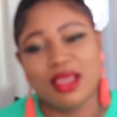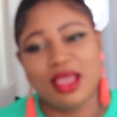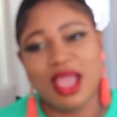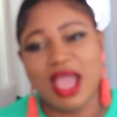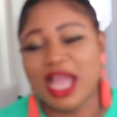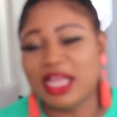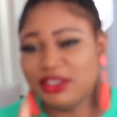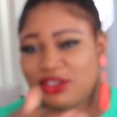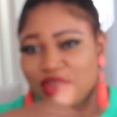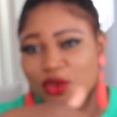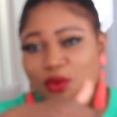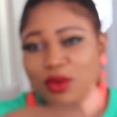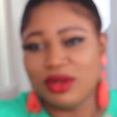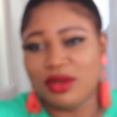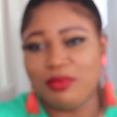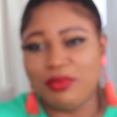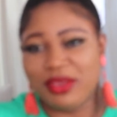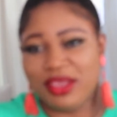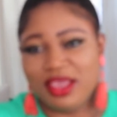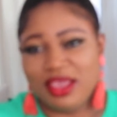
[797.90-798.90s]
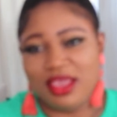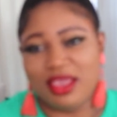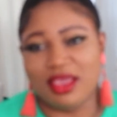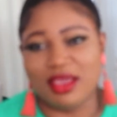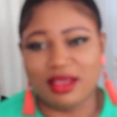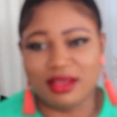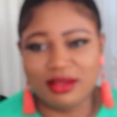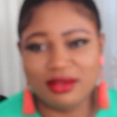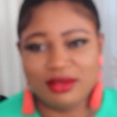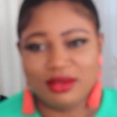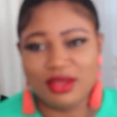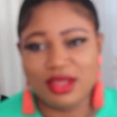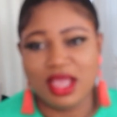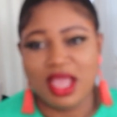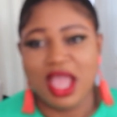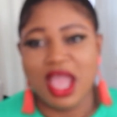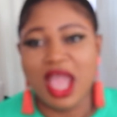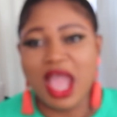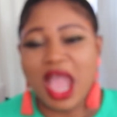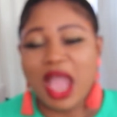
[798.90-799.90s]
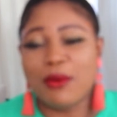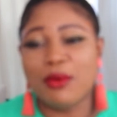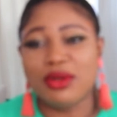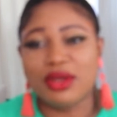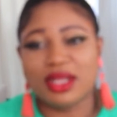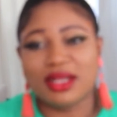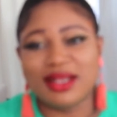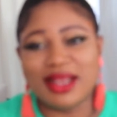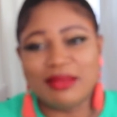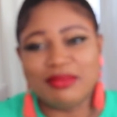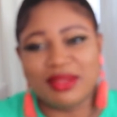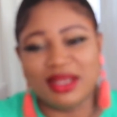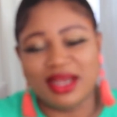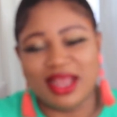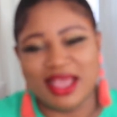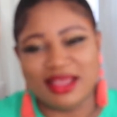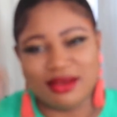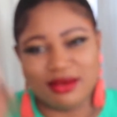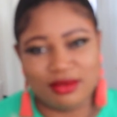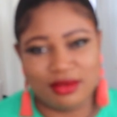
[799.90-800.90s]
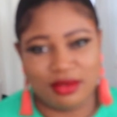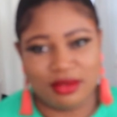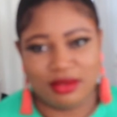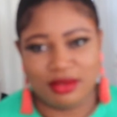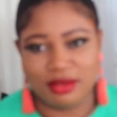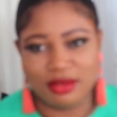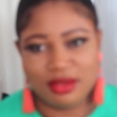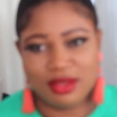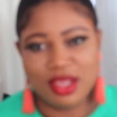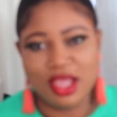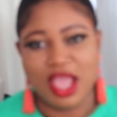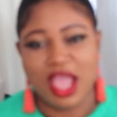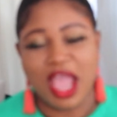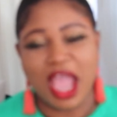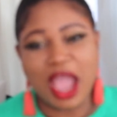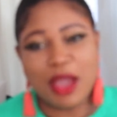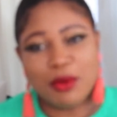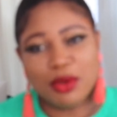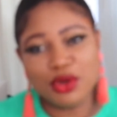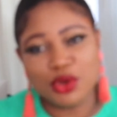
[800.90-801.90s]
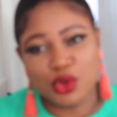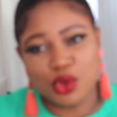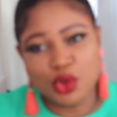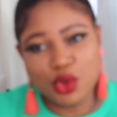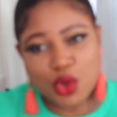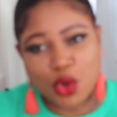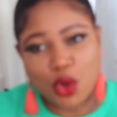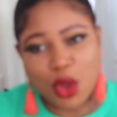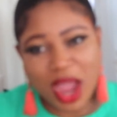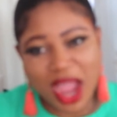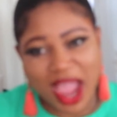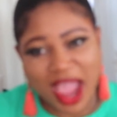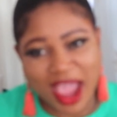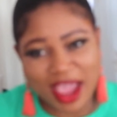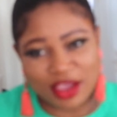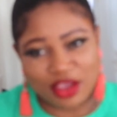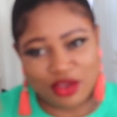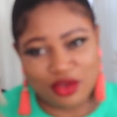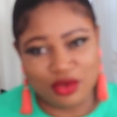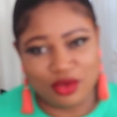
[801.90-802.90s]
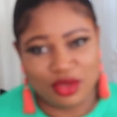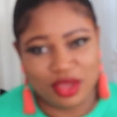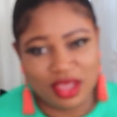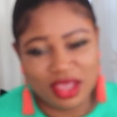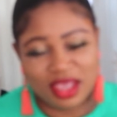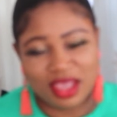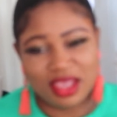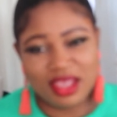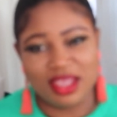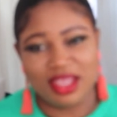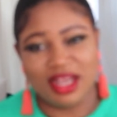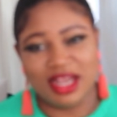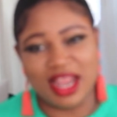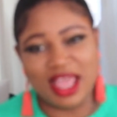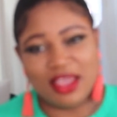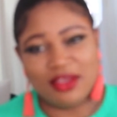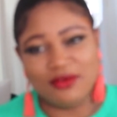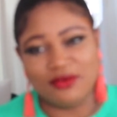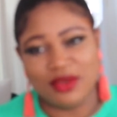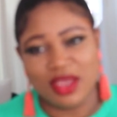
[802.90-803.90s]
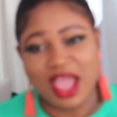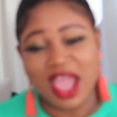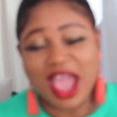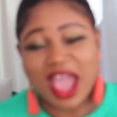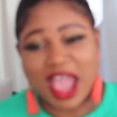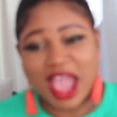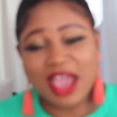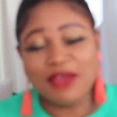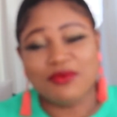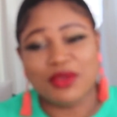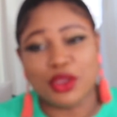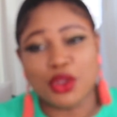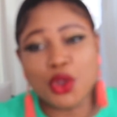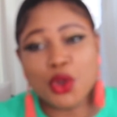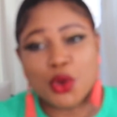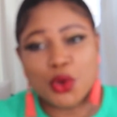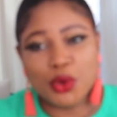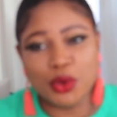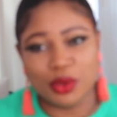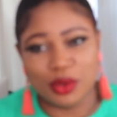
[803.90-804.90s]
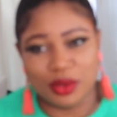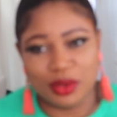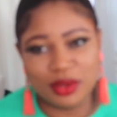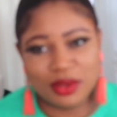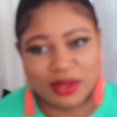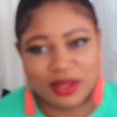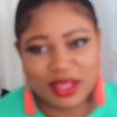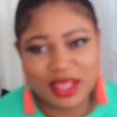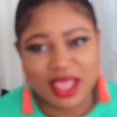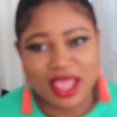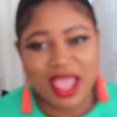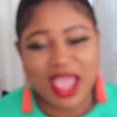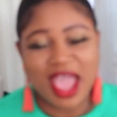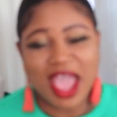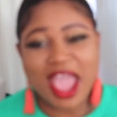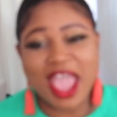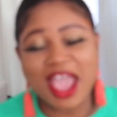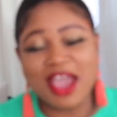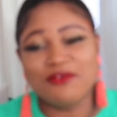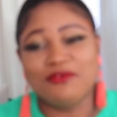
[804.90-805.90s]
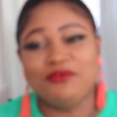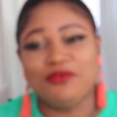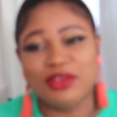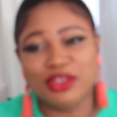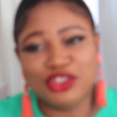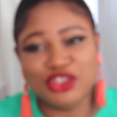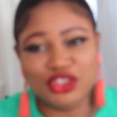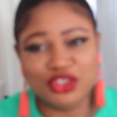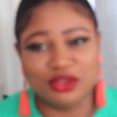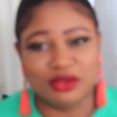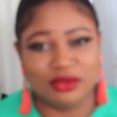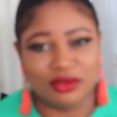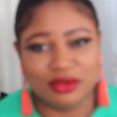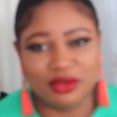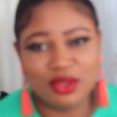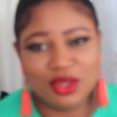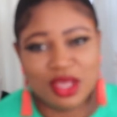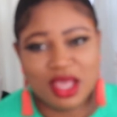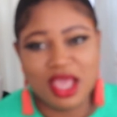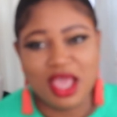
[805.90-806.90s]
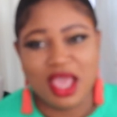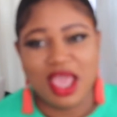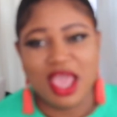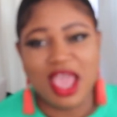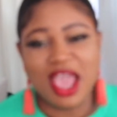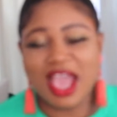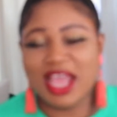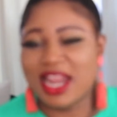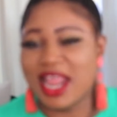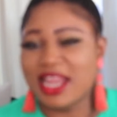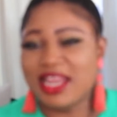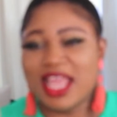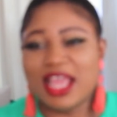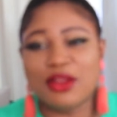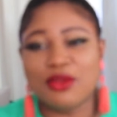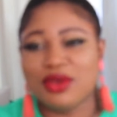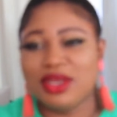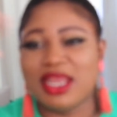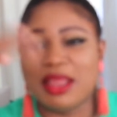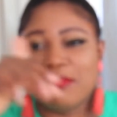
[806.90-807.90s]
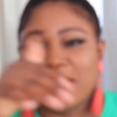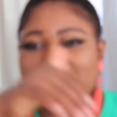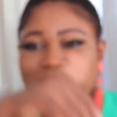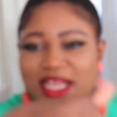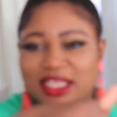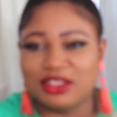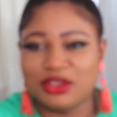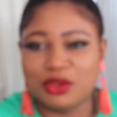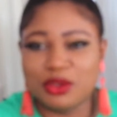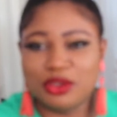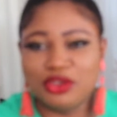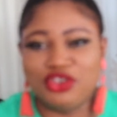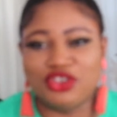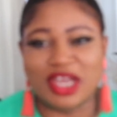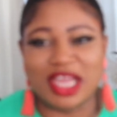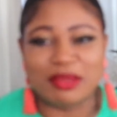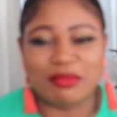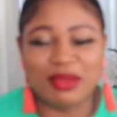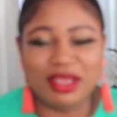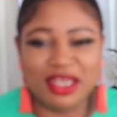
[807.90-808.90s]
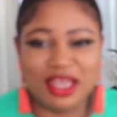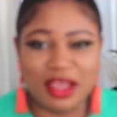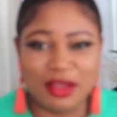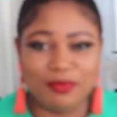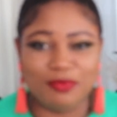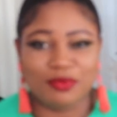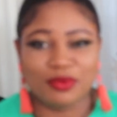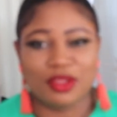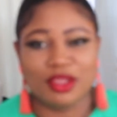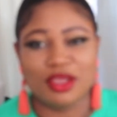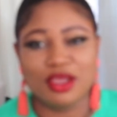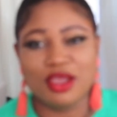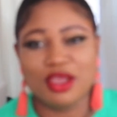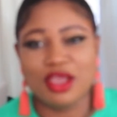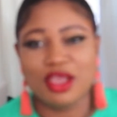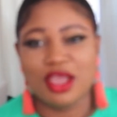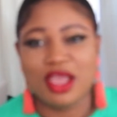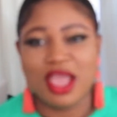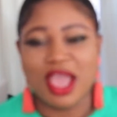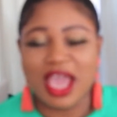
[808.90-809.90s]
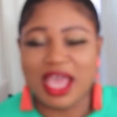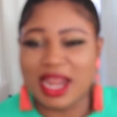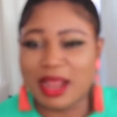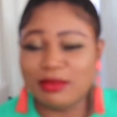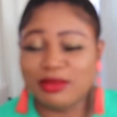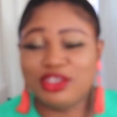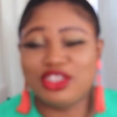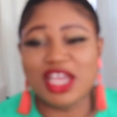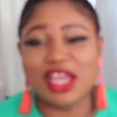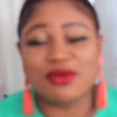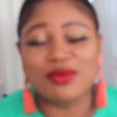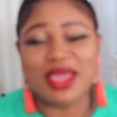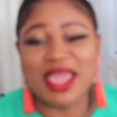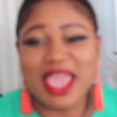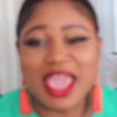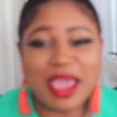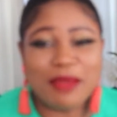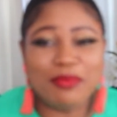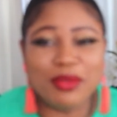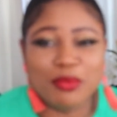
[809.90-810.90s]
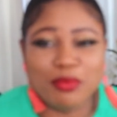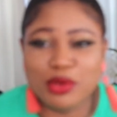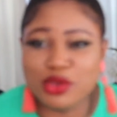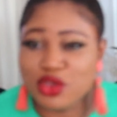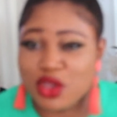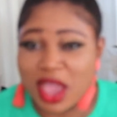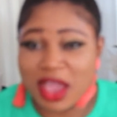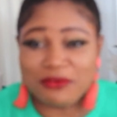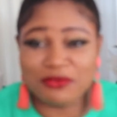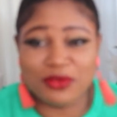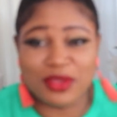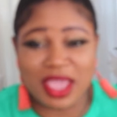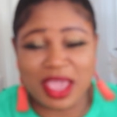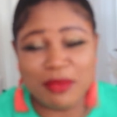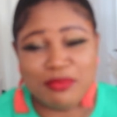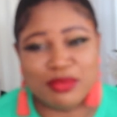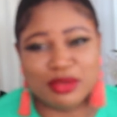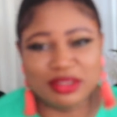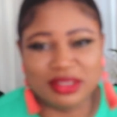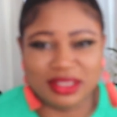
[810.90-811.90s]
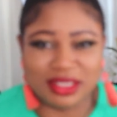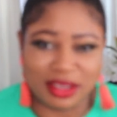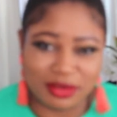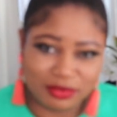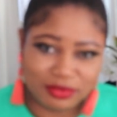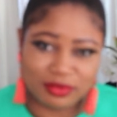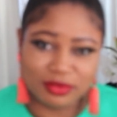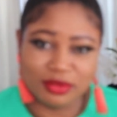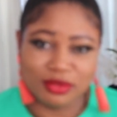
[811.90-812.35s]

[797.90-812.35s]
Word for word: I don't want to be here. I want to climb the ladder. I want to go higher in life. I have a goal. I have vision. And I, I don't need a man that's going to drag me down. And I'm trying to help you, but you have to help yourself.